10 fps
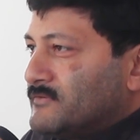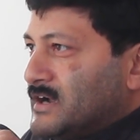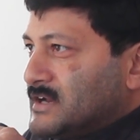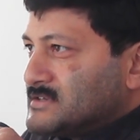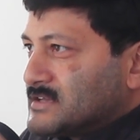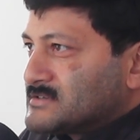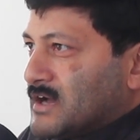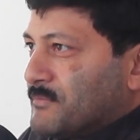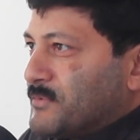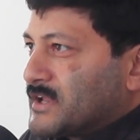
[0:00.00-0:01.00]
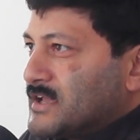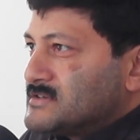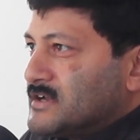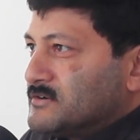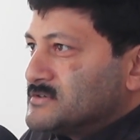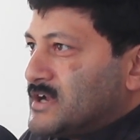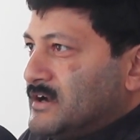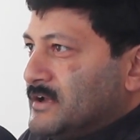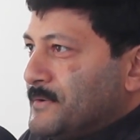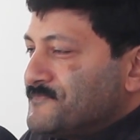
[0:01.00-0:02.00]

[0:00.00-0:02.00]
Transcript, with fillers: 26 uppercase a to z,